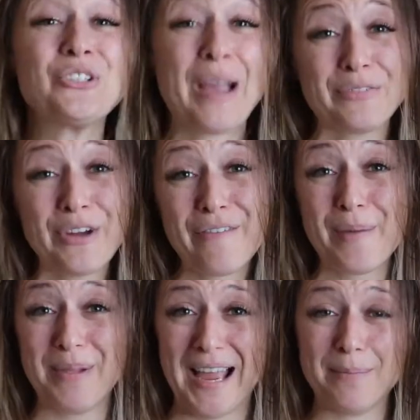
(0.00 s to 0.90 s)
So after I've
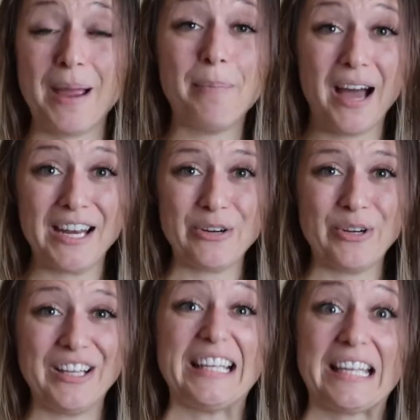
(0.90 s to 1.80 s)
applied my body
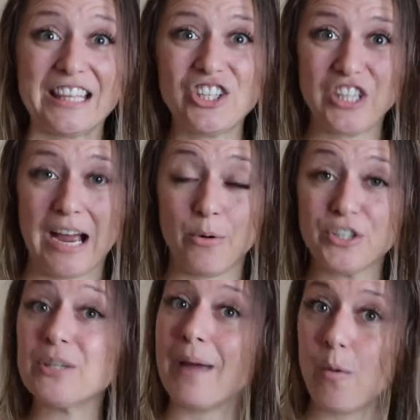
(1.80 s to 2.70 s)
oil in the shower
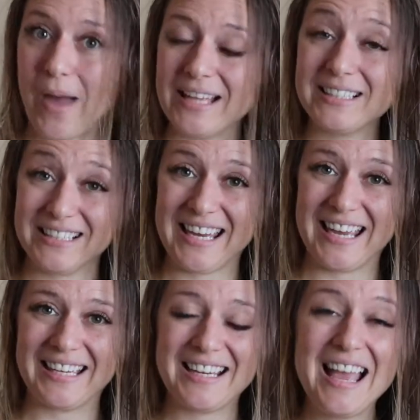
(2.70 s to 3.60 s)
to my wet
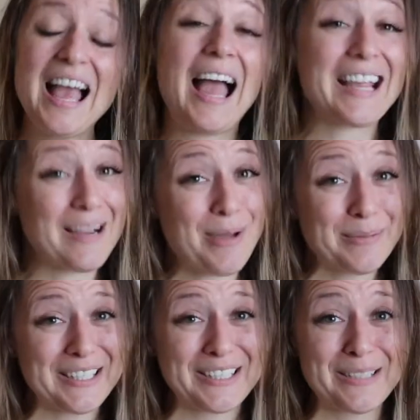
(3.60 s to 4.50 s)
skin, I come
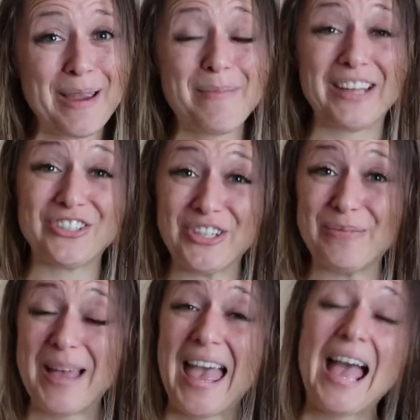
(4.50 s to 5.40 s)
upstairs to my
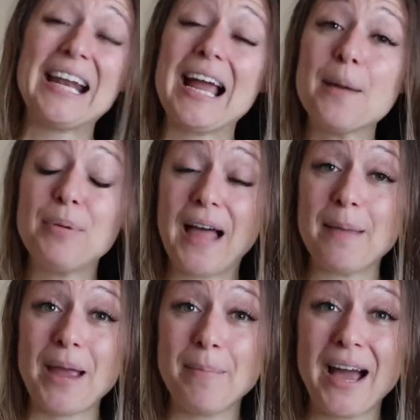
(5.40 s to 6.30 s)
bedroom and I apply
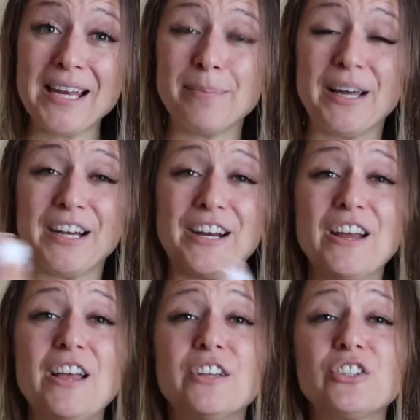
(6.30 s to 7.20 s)
my body butter.
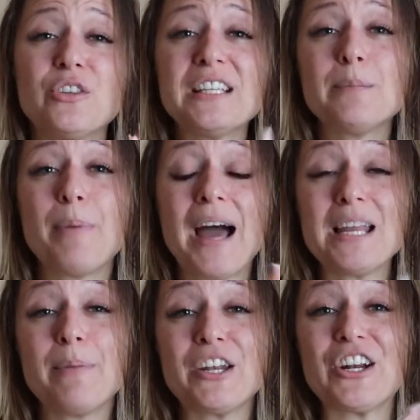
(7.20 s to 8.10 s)
So this
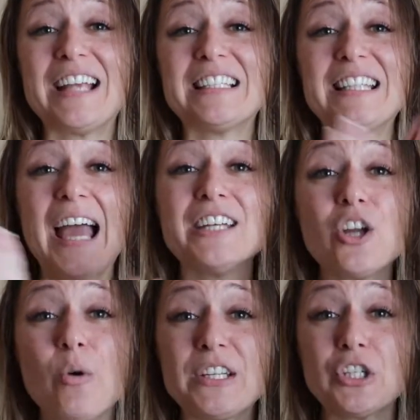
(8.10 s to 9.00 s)
body butter is then
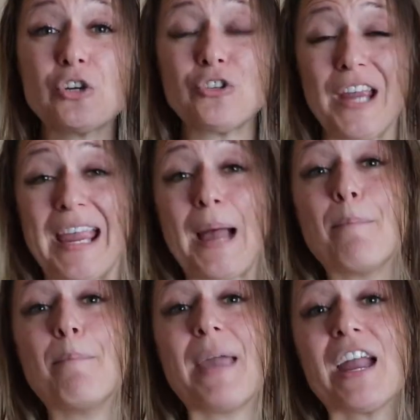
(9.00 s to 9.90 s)
going to create
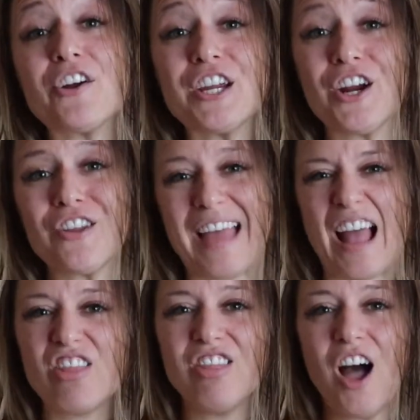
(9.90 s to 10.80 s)
a barrier
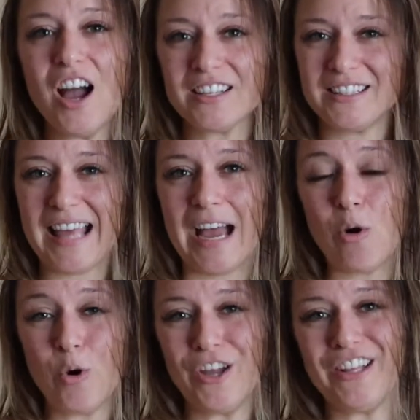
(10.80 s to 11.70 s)
that locks that
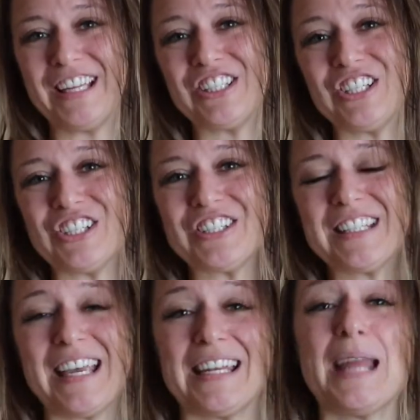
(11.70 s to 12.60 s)
oil into your
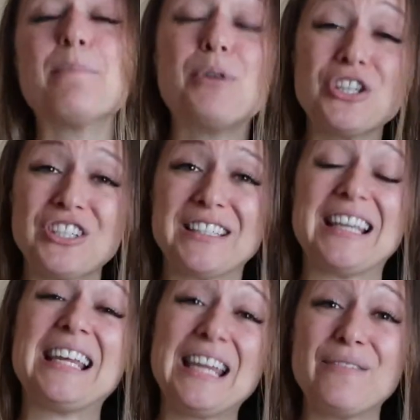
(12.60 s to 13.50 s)
skin and pushes
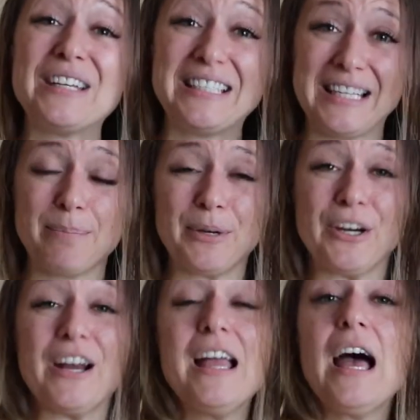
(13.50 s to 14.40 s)
it even
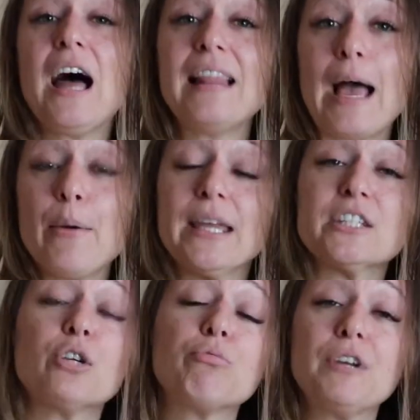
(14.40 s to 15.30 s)
deeper, allowing it
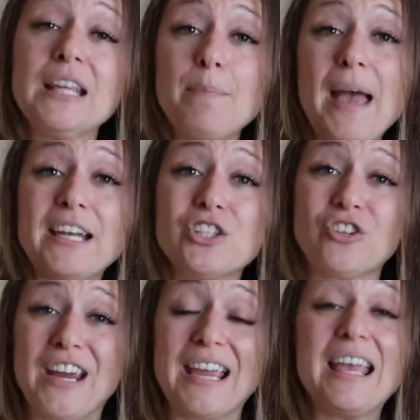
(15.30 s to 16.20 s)
to really
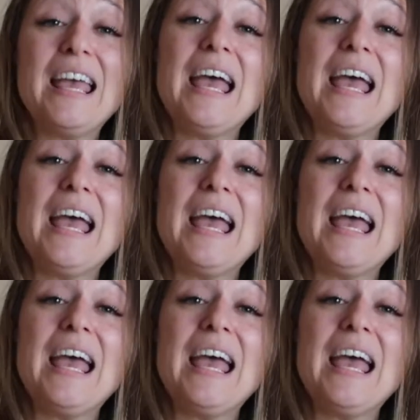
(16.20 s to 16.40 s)
penetrate